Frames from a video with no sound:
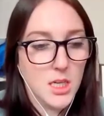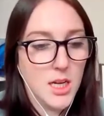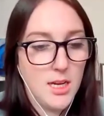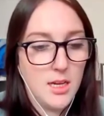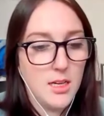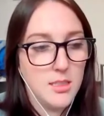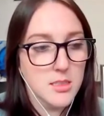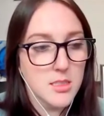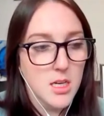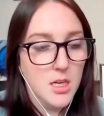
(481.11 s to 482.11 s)

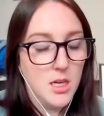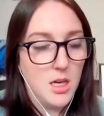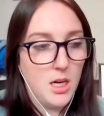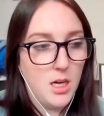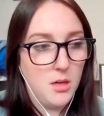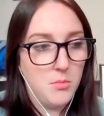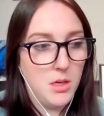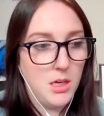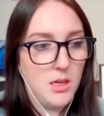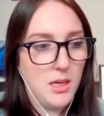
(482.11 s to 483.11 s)
And
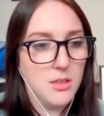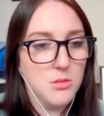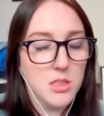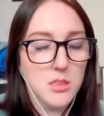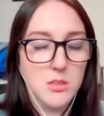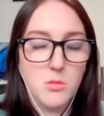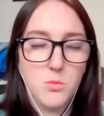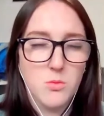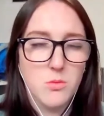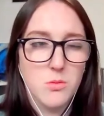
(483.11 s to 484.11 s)
I don't think
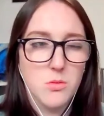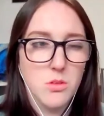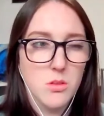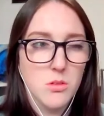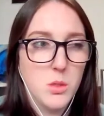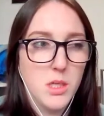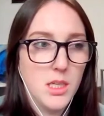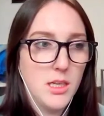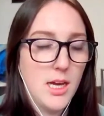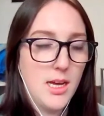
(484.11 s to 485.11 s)

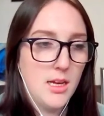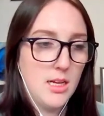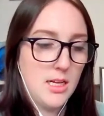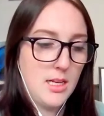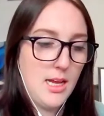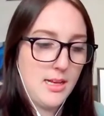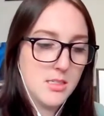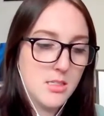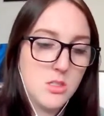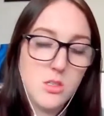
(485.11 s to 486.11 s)
we
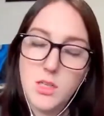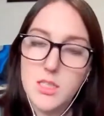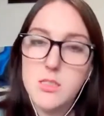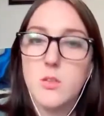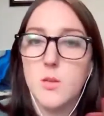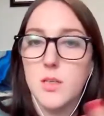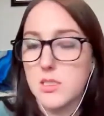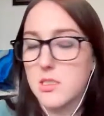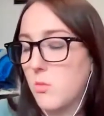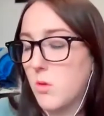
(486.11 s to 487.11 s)
as students going
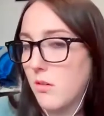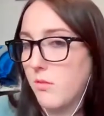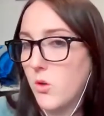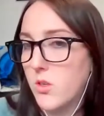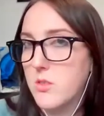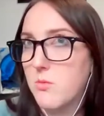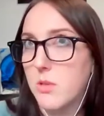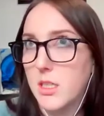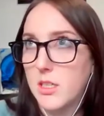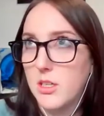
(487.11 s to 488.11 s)
into the workforce
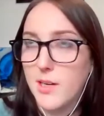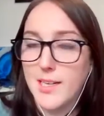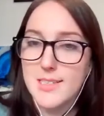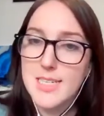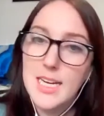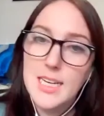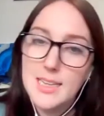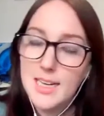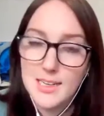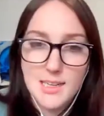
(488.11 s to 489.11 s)
really know how to take
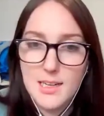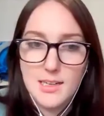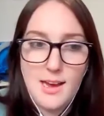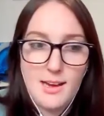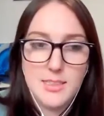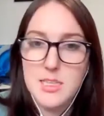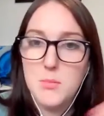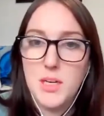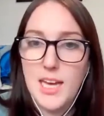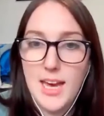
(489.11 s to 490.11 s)
that
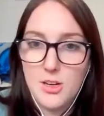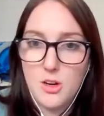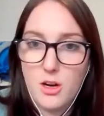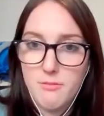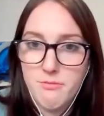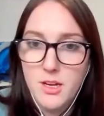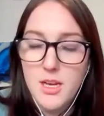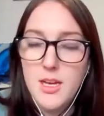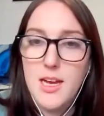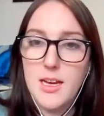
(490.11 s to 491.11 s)
academic hat off
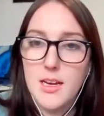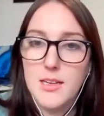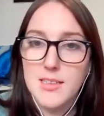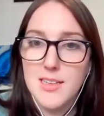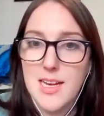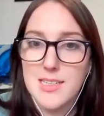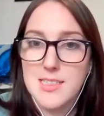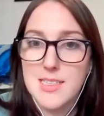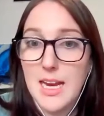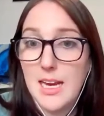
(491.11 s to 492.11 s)
and
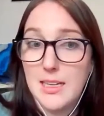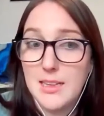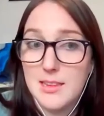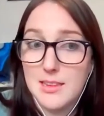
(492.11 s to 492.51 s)
say,